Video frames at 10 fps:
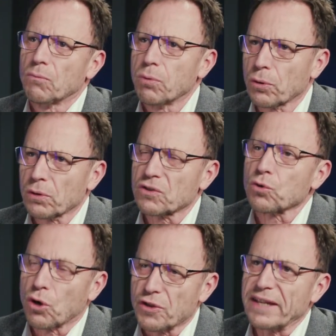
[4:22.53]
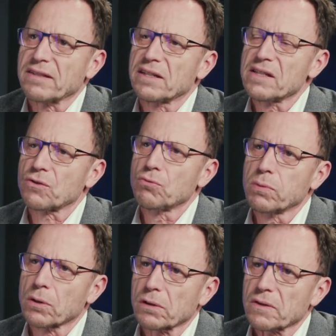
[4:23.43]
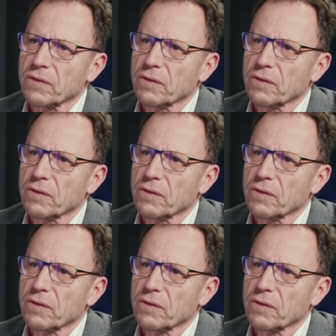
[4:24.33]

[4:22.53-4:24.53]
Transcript: world, to connect these two worlds?